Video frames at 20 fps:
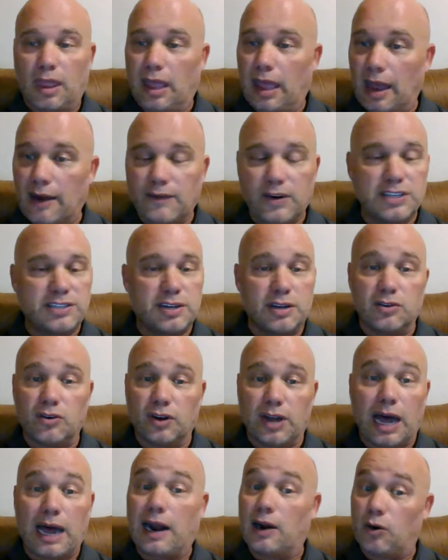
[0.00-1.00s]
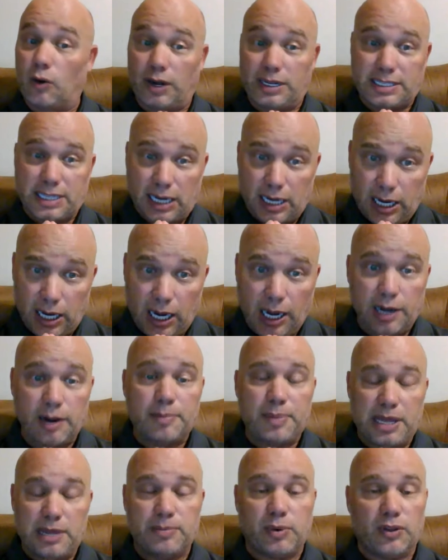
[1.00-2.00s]
Every single guy, and I know a ton of
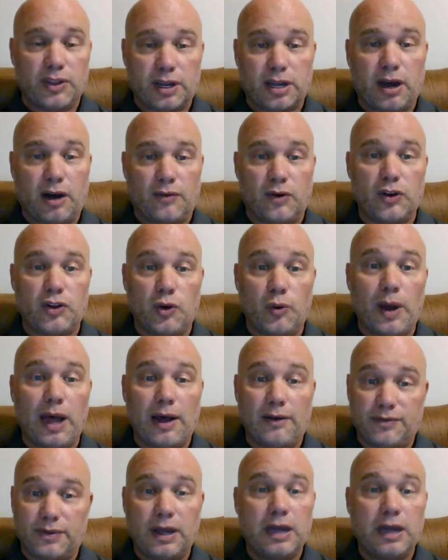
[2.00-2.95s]
people that cover UF,